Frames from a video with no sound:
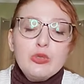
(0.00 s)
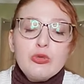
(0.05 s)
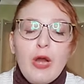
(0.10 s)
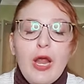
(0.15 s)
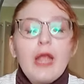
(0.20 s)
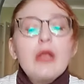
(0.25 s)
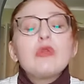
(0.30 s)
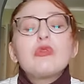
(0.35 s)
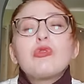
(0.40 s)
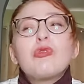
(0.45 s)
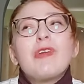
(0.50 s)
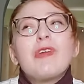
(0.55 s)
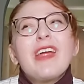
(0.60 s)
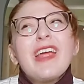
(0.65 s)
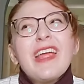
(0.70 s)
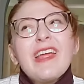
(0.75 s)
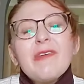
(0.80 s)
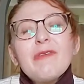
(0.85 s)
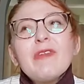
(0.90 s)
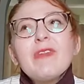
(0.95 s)
traits or
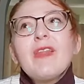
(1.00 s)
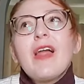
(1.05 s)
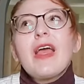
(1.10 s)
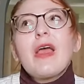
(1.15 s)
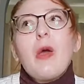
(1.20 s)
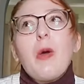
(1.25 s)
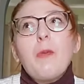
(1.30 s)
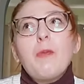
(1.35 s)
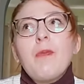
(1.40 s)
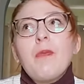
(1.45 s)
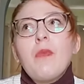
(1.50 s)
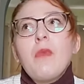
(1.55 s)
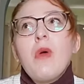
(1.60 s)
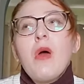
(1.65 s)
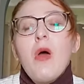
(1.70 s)
even like um,